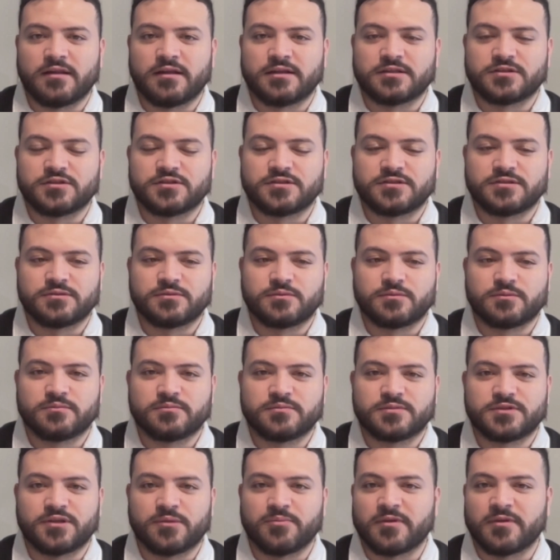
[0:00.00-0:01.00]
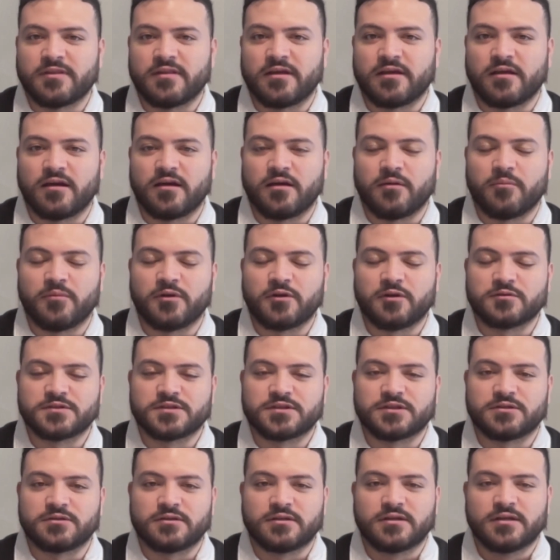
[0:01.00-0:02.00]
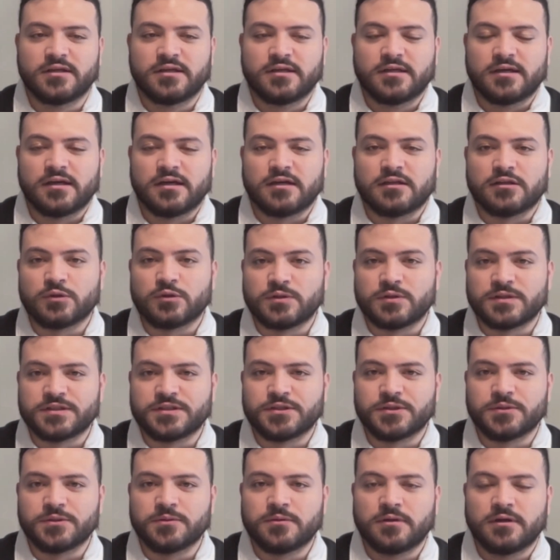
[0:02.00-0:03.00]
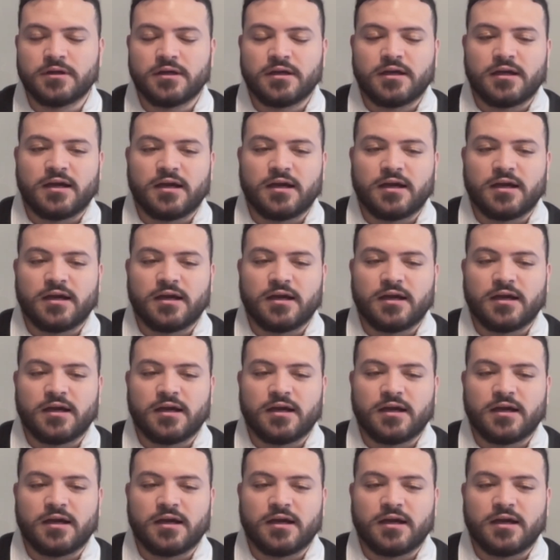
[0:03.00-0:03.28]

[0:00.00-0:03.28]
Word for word: that's something that uh, Middleton alluded to.